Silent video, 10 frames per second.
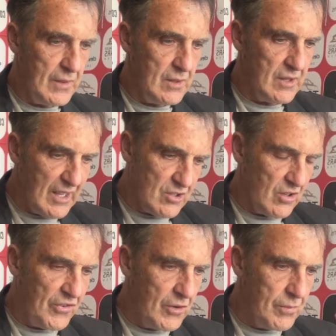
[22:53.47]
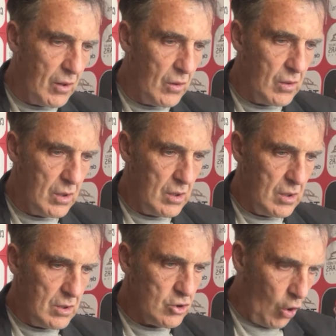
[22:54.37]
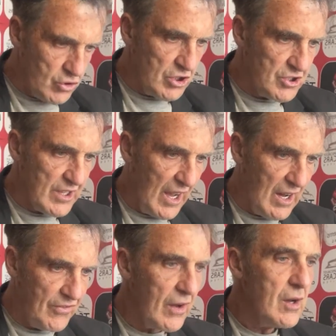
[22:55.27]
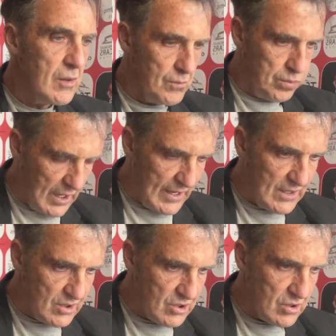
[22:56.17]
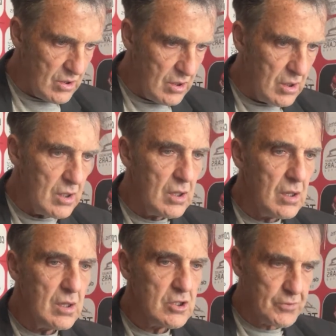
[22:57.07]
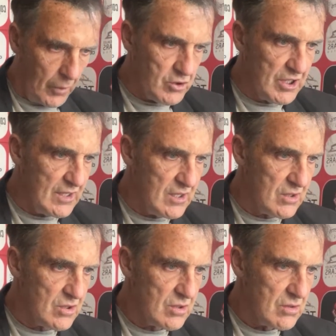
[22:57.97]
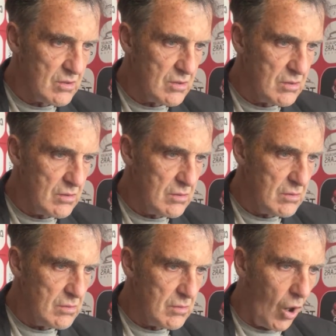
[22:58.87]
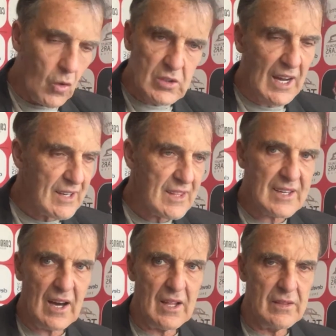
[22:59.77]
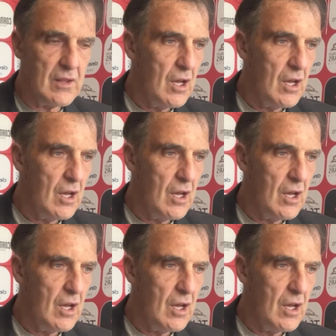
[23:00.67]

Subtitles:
director of football, coaching staff, players, sports scientists. All carry the can.